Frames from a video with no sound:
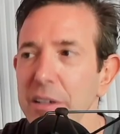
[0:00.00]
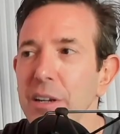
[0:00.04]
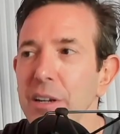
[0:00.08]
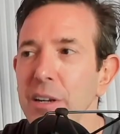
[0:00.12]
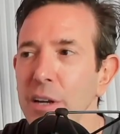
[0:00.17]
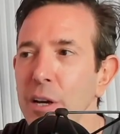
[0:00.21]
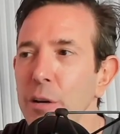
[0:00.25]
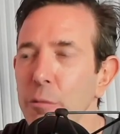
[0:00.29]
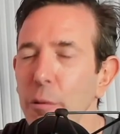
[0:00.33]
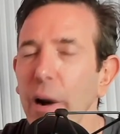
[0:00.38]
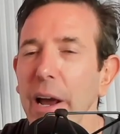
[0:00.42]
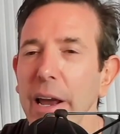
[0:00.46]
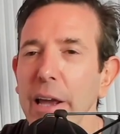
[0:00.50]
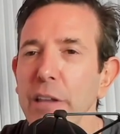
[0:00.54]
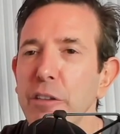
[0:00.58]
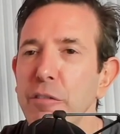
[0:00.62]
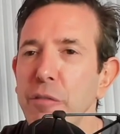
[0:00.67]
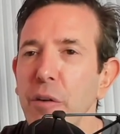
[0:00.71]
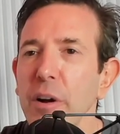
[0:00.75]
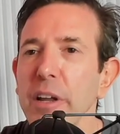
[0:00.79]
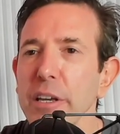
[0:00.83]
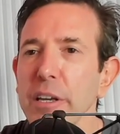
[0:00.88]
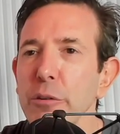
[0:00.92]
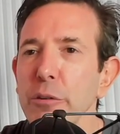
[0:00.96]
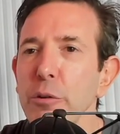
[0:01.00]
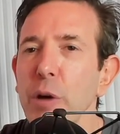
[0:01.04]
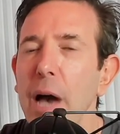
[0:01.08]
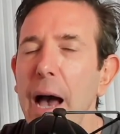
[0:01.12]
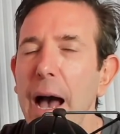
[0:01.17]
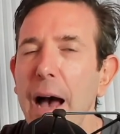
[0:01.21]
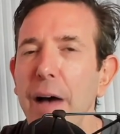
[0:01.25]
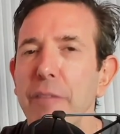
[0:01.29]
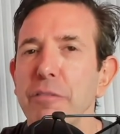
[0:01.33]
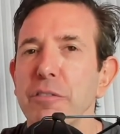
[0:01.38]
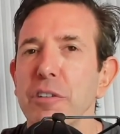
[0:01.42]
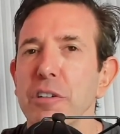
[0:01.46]
It's funny. You
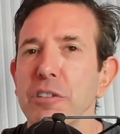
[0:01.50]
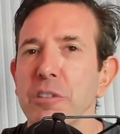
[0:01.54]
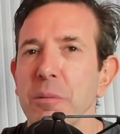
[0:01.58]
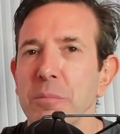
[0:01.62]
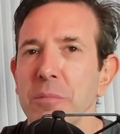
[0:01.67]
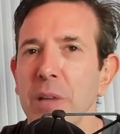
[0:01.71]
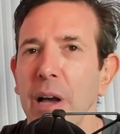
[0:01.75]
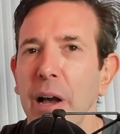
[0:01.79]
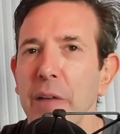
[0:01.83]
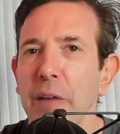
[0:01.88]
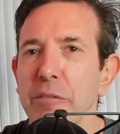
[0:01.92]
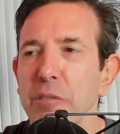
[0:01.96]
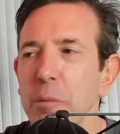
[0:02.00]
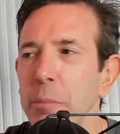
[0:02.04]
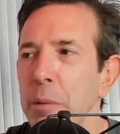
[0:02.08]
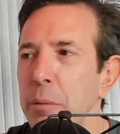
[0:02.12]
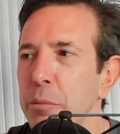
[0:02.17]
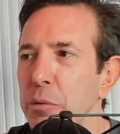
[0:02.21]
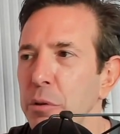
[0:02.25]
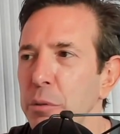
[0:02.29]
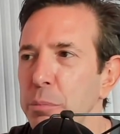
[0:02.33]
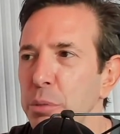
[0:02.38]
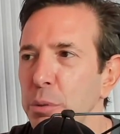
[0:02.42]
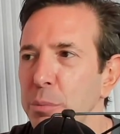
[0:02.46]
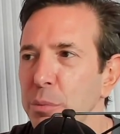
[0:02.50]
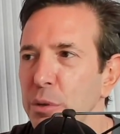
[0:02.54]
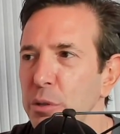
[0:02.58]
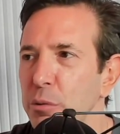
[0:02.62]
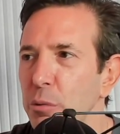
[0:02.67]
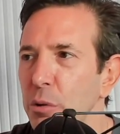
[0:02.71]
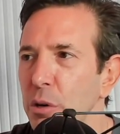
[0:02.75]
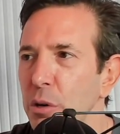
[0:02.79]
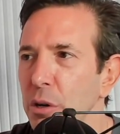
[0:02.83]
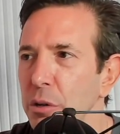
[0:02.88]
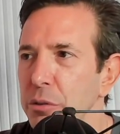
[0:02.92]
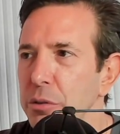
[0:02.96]
have to sometimes, I remember in the Bloomberg
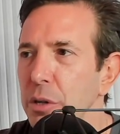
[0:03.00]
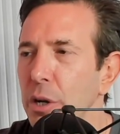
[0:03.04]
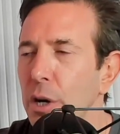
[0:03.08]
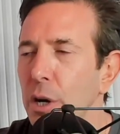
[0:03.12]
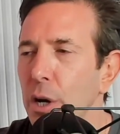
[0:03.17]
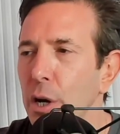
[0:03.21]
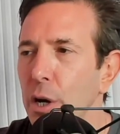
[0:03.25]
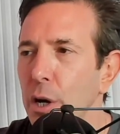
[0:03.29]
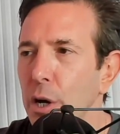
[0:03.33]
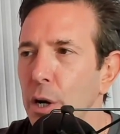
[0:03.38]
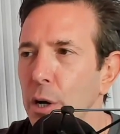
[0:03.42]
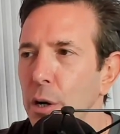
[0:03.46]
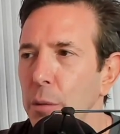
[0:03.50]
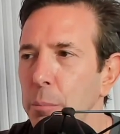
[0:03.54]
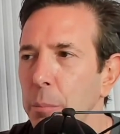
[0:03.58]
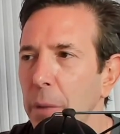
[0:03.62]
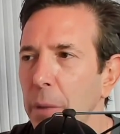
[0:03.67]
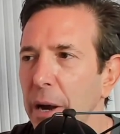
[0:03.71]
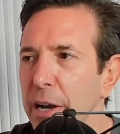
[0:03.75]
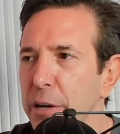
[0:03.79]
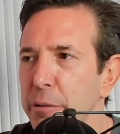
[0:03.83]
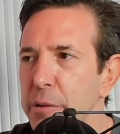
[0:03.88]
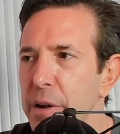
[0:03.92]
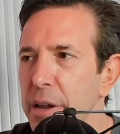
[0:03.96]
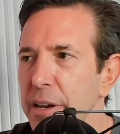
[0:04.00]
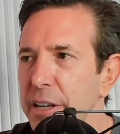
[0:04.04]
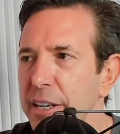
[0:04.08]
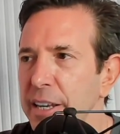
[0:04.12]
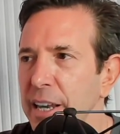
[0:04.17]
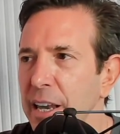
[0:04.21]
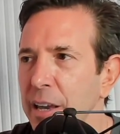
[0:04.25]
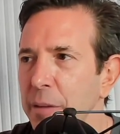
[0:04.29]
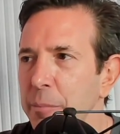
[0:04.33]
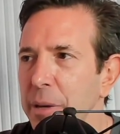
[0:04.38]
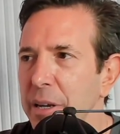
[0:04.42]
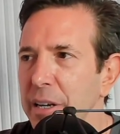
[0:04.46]
world, Mike ran a
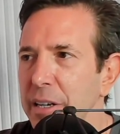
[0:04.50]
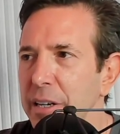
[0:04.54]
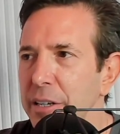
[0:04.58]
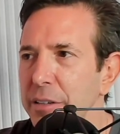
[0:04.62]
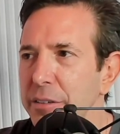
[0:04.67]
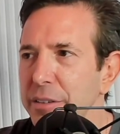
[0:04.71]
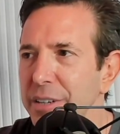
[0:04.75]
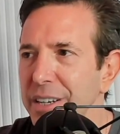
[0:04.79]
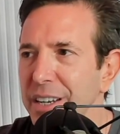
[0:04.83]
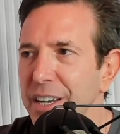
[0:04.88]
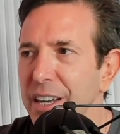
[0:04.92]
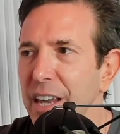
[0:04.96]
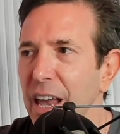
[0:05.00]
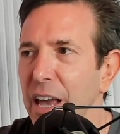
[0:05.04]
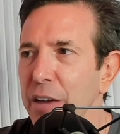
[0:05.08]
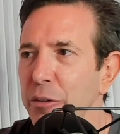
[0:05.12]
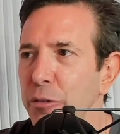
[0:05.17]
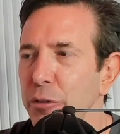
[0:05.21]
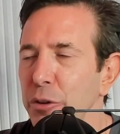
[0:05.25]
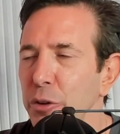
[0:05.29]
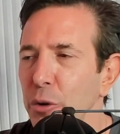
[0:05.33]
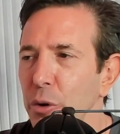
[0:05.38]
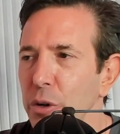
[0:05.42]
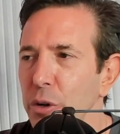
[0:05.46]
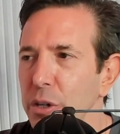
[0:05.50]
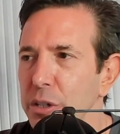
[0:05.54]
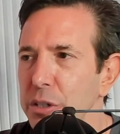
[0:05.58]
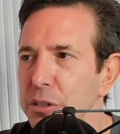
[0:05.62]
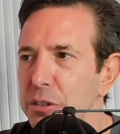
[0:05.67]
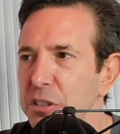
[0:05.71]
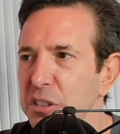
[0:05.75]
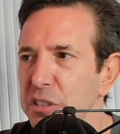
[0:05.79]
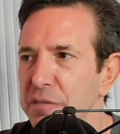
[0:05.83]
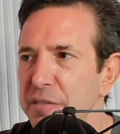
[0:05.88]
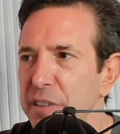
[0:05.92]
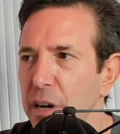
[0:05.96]
campaign to get New Yorkers
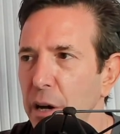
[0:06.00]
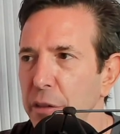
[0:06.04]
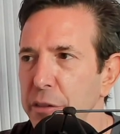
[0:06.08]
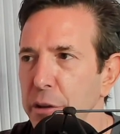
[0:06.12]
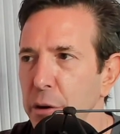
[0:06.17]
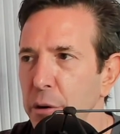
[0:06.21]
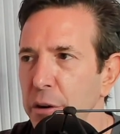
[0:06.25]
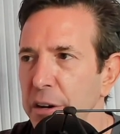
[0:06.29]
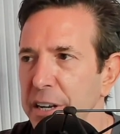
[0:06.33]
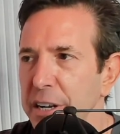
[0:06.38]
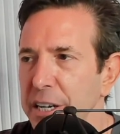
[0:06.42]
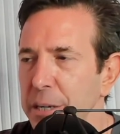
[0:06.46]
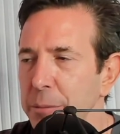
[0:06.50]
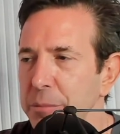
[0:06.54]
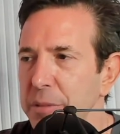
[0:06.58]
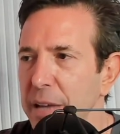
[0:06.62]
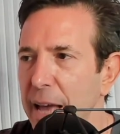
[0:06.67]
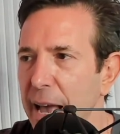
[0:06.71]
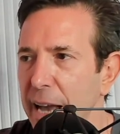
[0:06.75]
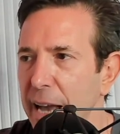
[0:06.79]
to fill out the earned income tax